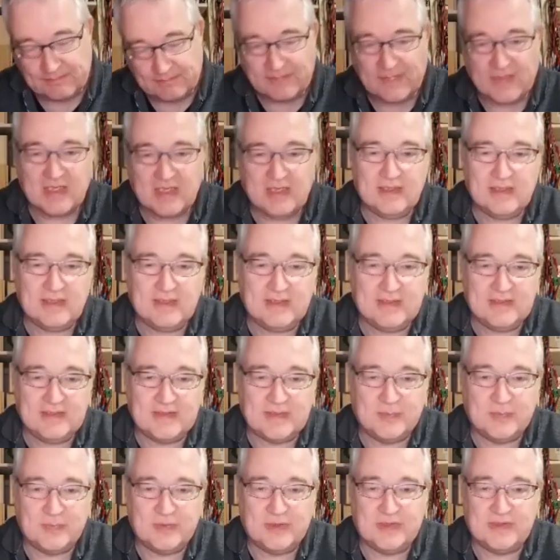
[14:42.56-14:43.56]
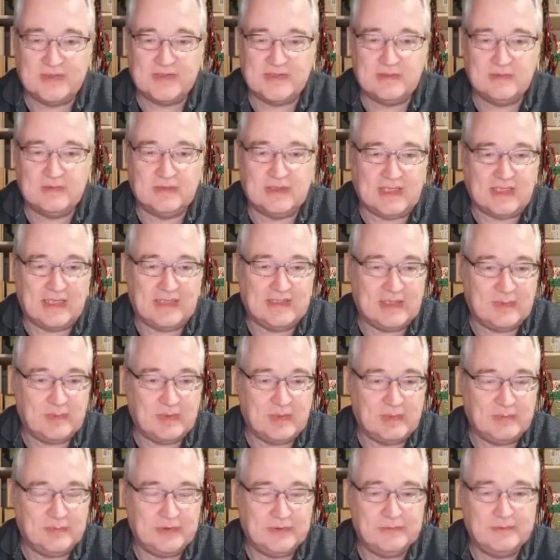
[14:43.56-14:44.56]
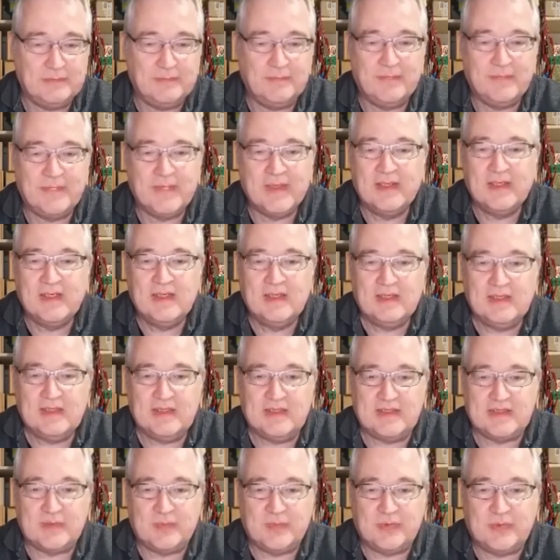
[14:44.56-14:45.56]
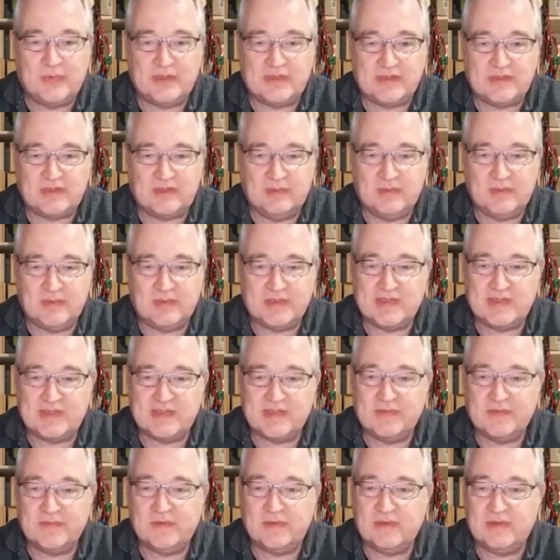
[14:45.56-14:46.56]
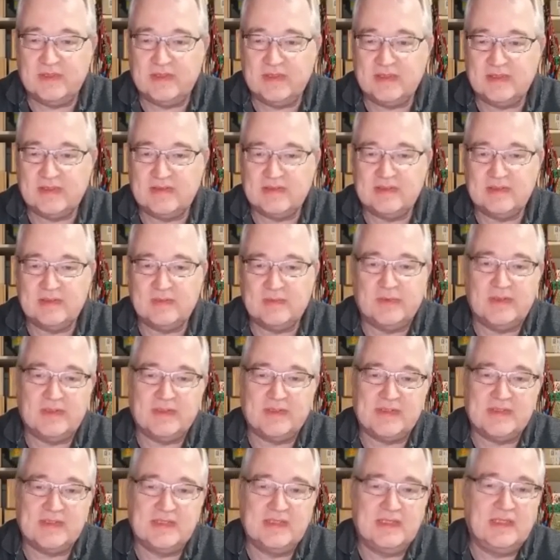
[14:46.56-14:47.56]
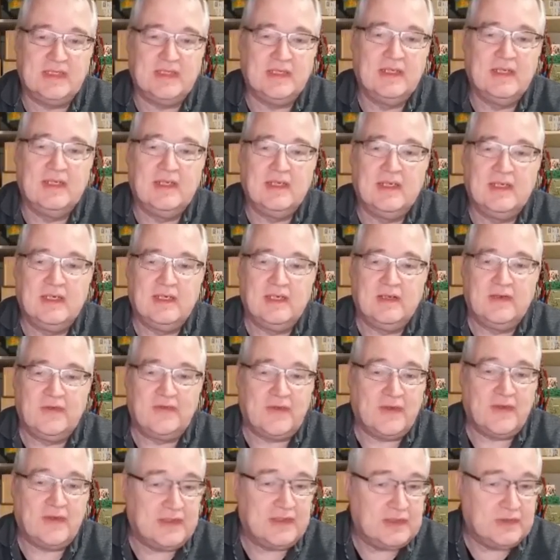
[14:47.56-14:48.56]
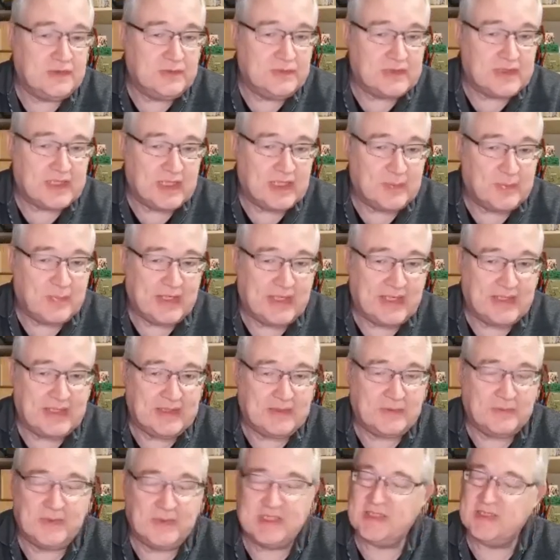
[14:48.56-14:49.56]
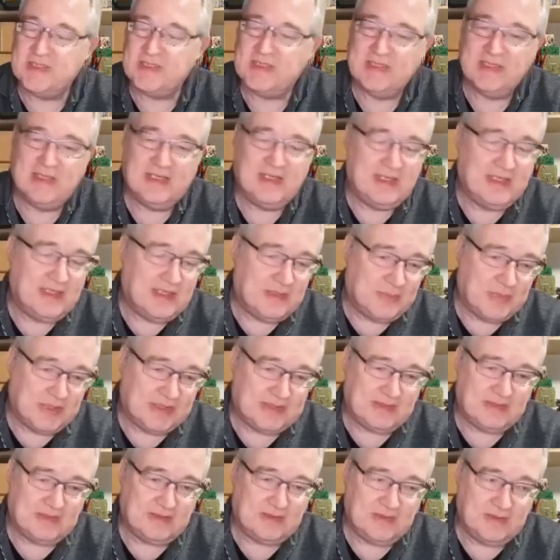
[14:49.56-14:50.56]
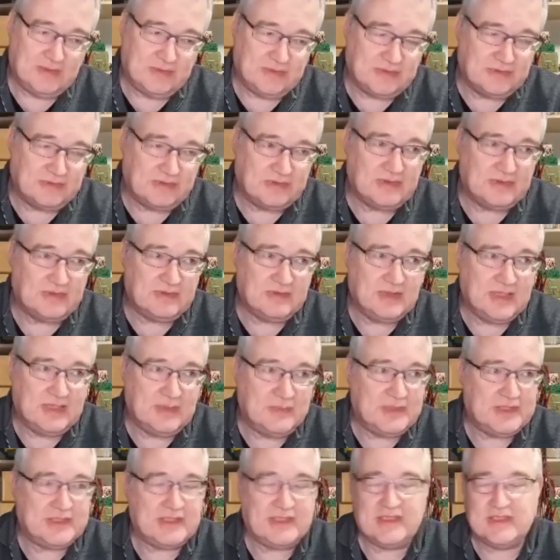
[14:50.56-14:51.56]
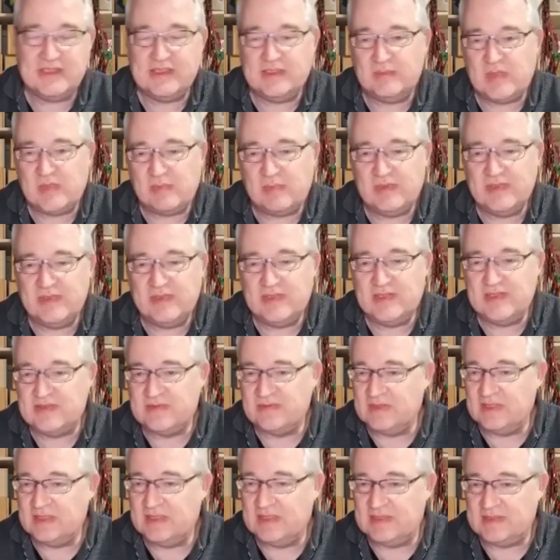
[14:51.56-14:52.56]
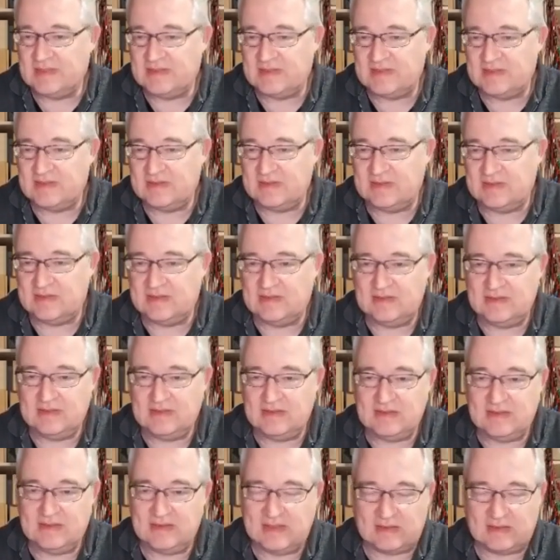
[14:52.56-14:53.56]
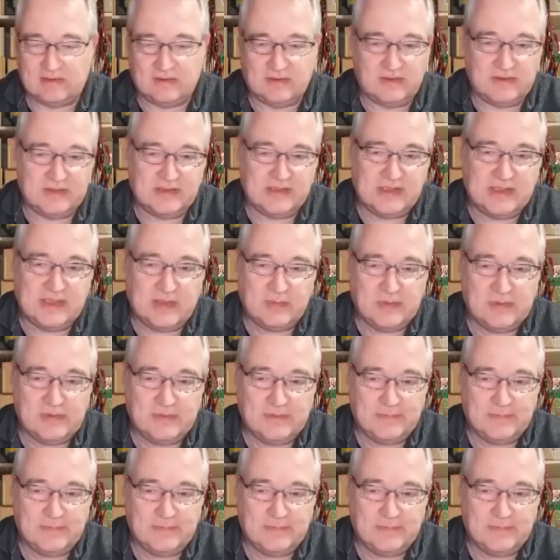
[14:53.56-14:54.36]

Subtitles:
It supports and MMU. It supports the Commodore 64. It supports the 32K pad, but due to the limitation in memory, it's really just a technology demo.